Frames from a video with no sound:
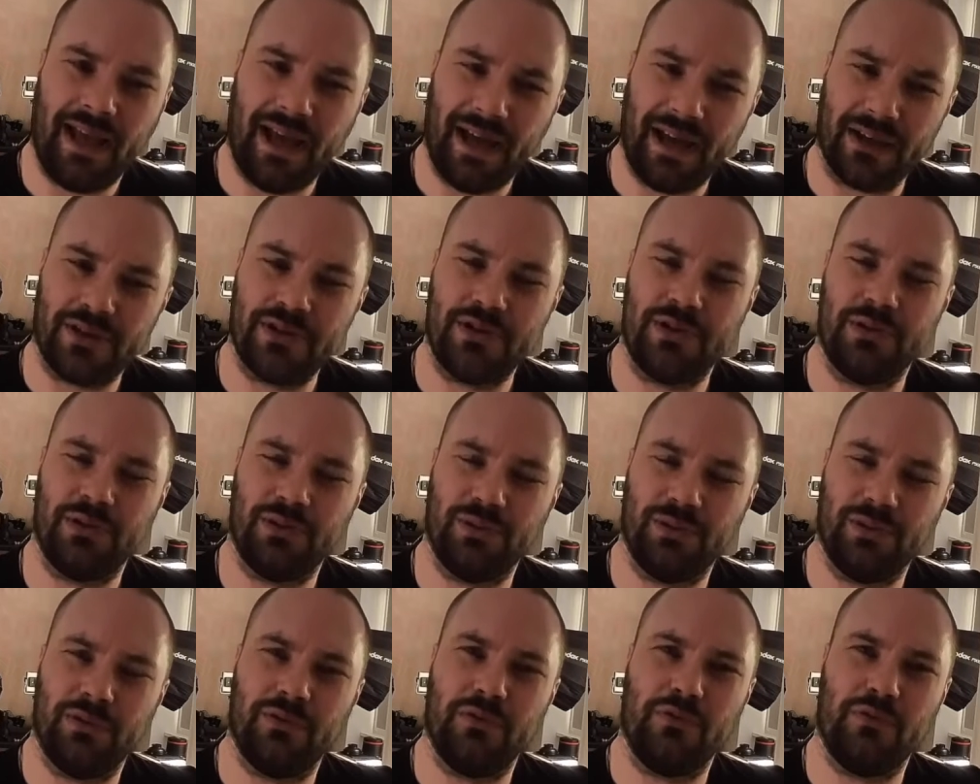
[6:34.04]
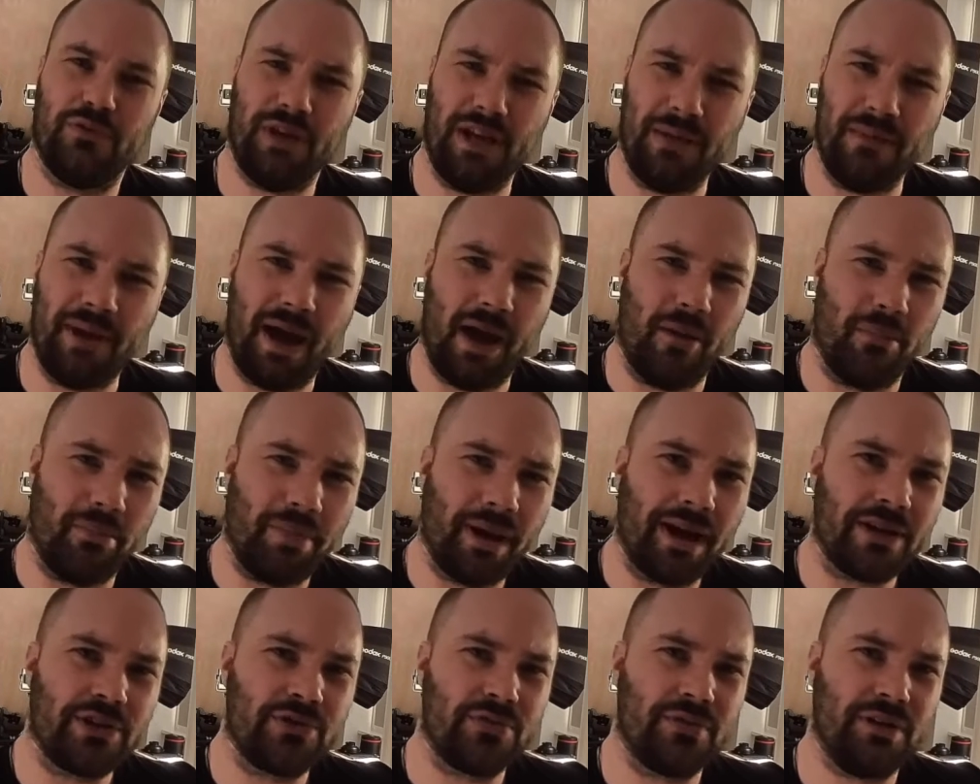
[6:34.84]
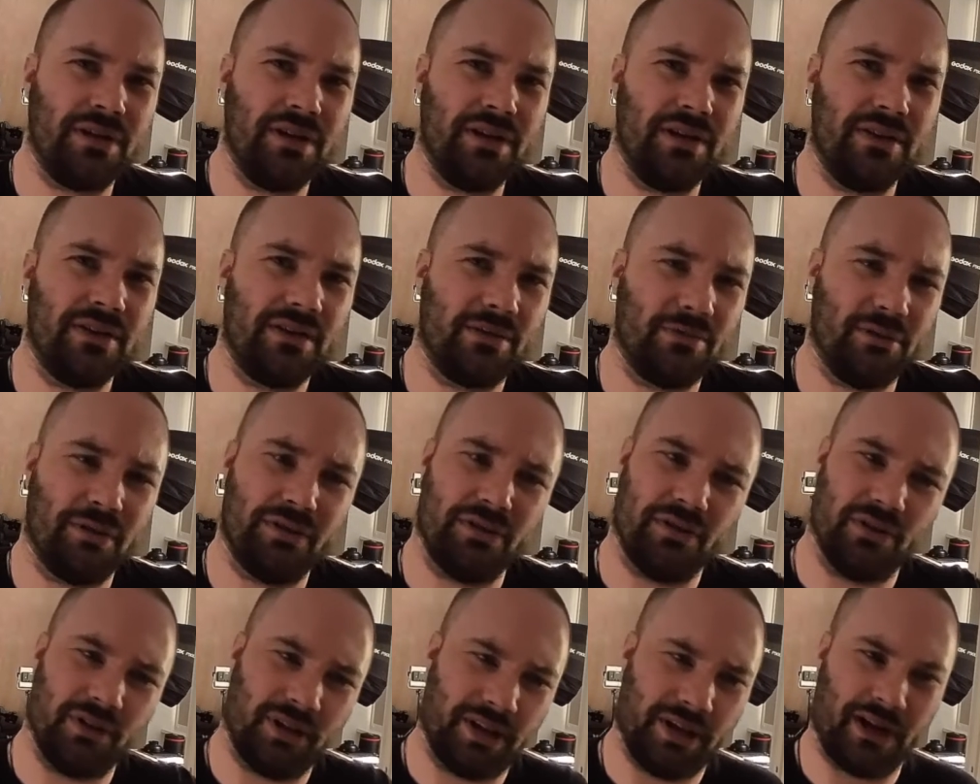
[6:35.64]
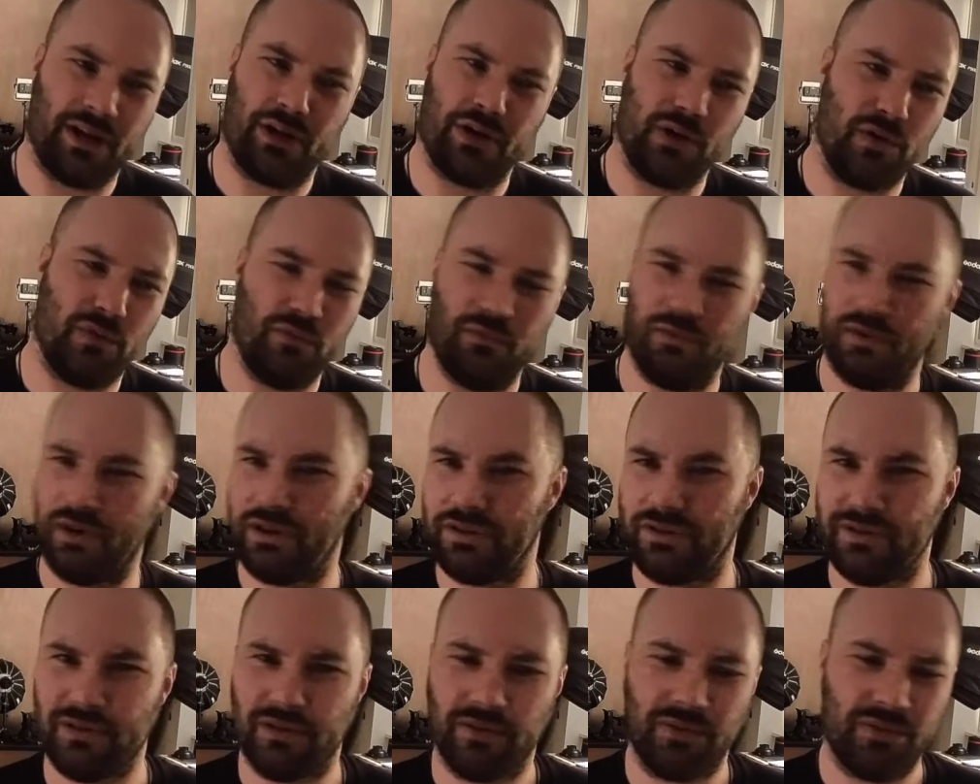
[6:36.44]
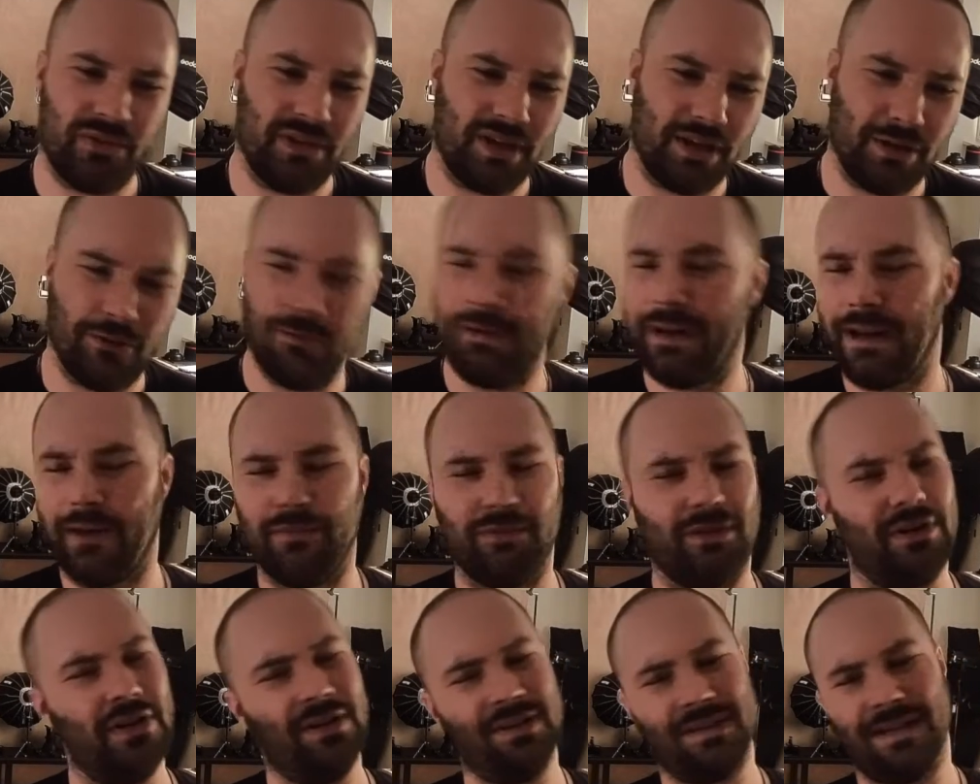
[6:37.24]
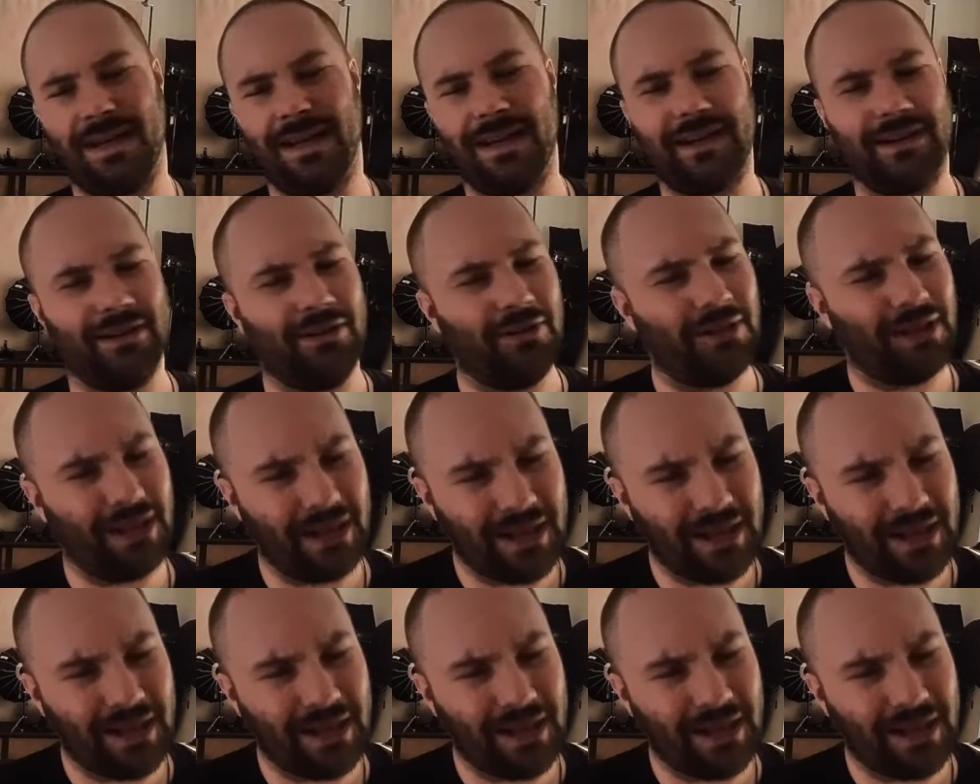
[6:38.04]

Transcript: actual V-mount battery with a like converter thing, whatever it is, I don't know.